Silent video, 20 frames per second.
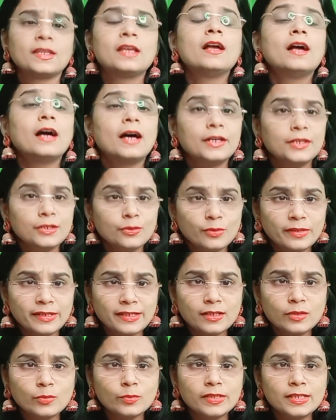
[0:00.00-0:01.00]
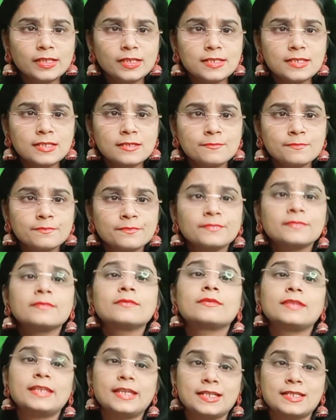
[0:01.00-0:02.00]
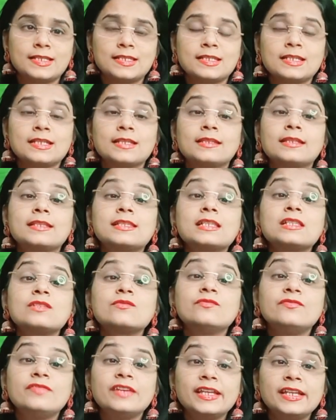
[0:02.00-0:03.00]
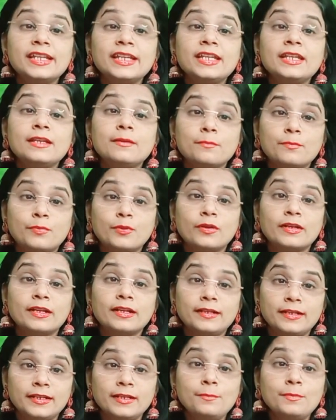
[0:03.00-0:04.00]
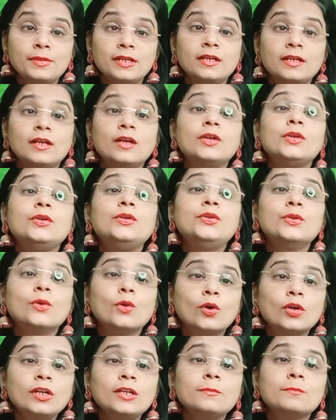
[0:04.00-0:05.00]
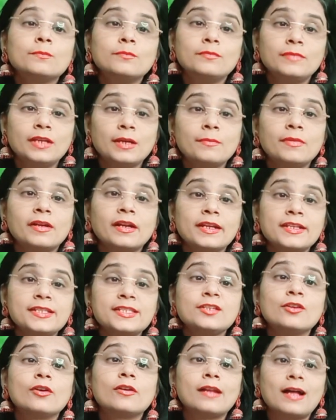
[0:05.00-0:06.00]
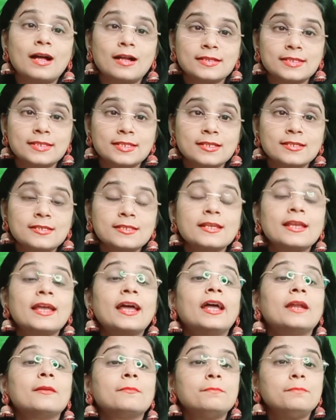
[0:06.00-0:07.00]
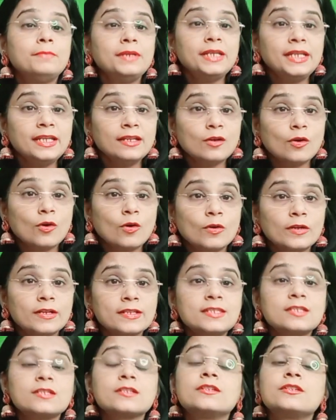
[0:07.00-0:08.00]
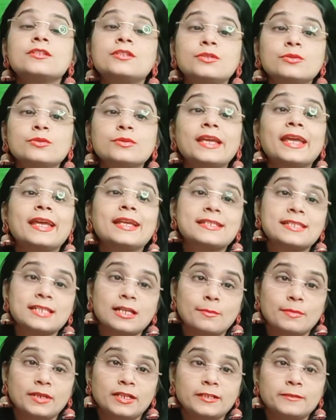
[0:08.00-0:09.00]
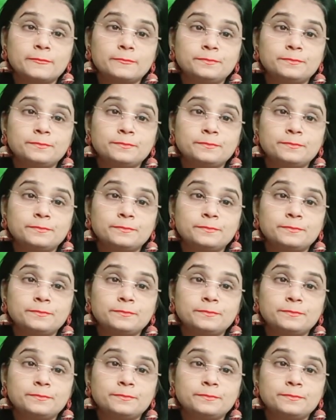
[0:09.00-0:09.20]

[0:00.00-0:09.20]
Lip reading: Are you clear with this? Yes, this is very important tip. Don't memorize your answers and be honest to the examiner.